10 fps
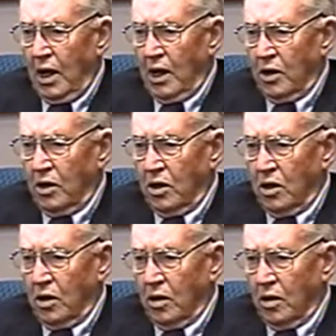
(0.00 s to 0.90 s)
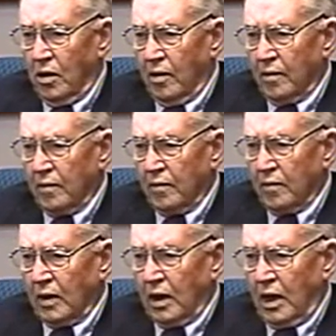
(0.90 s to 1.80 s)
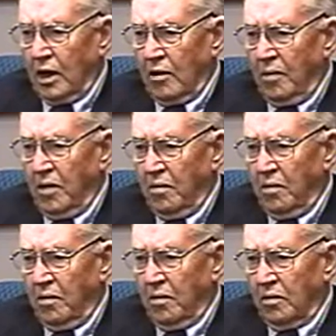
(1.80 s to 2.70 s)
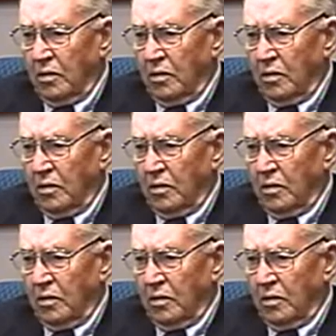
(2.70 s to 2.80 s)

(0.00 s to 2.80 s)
and it had been